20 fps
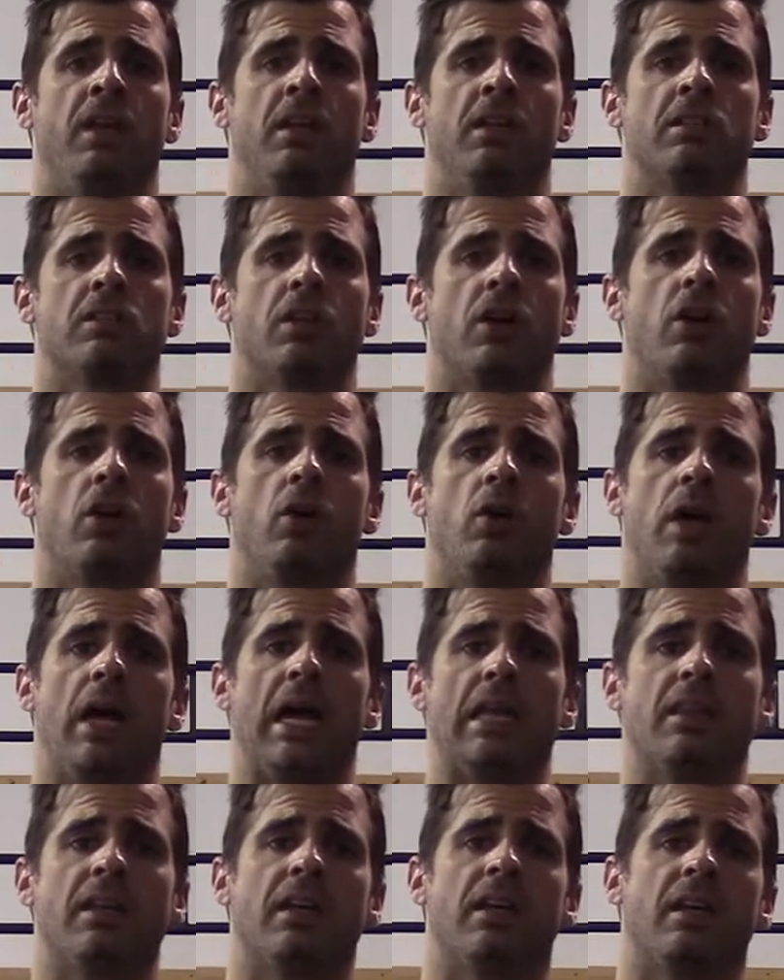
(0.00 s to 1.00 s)
So
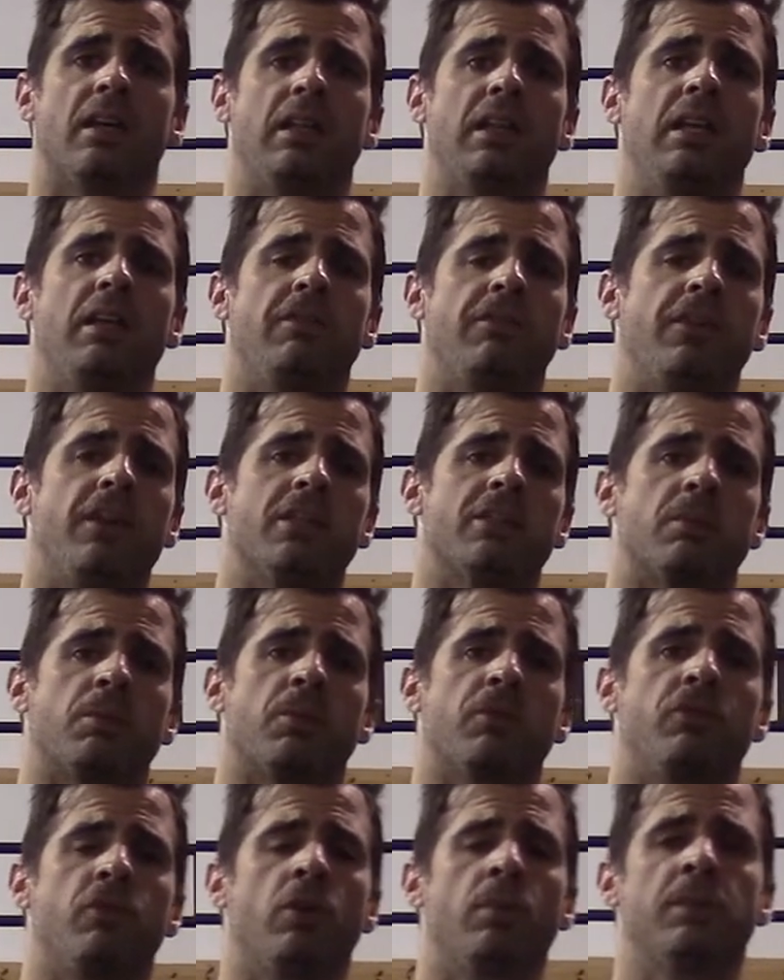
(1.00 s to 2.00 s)
at the Elite Fitness and
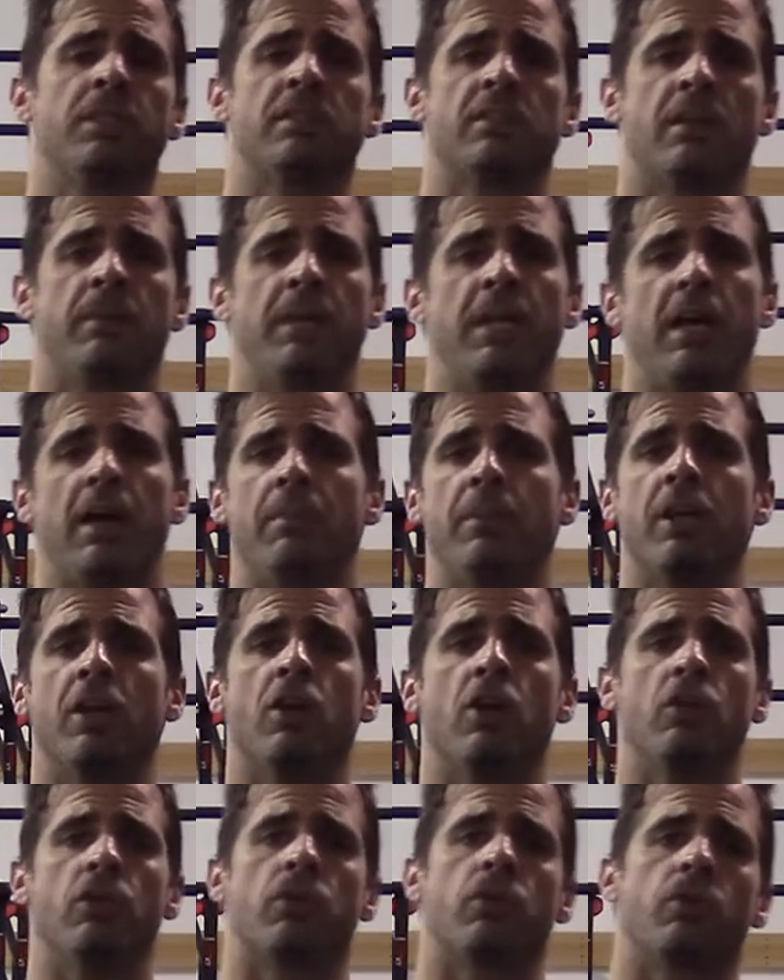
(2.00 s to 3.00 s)
Performance Summit, I'm going to
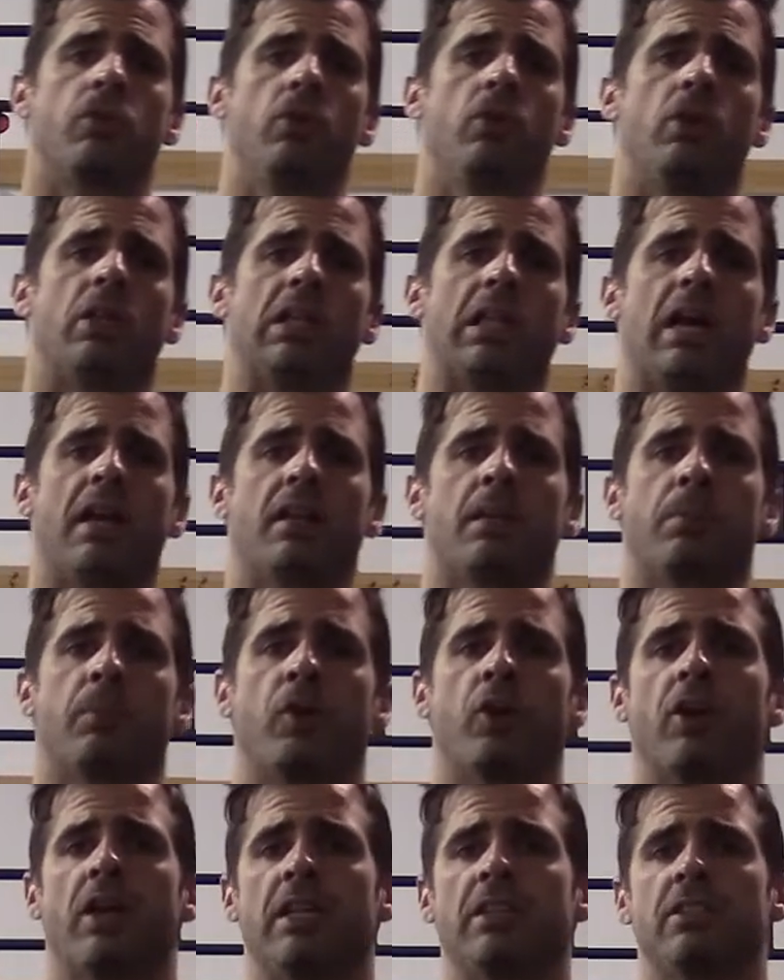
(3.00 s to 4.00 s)
go through a lot of the
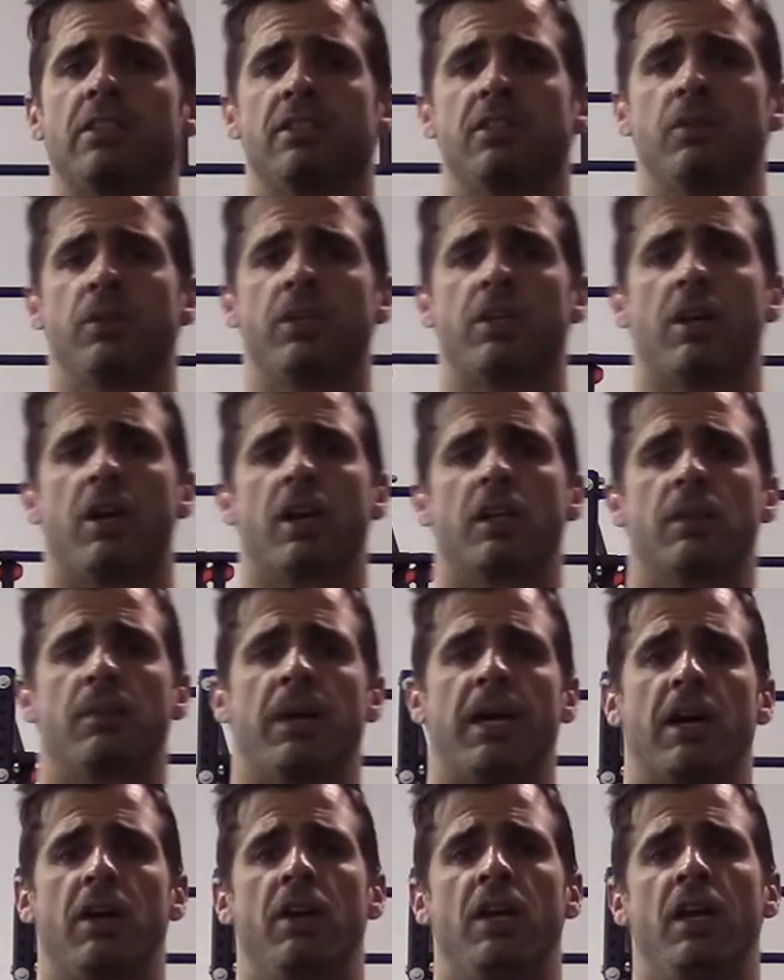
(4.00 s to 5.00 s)
progressions that we talked
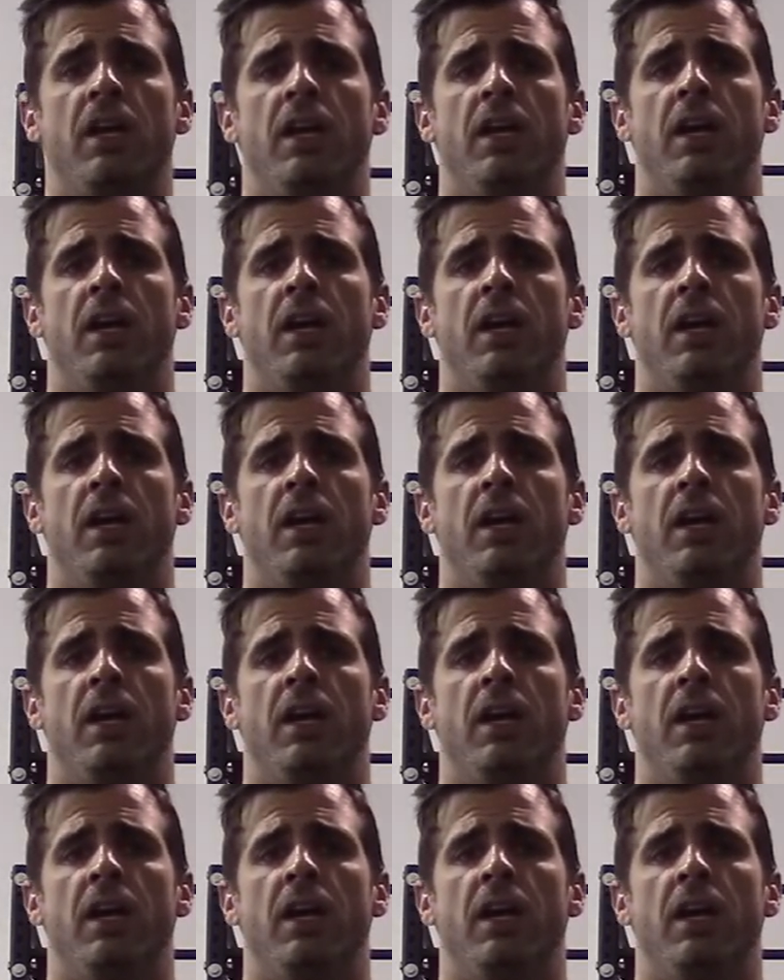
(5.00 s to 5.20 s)
about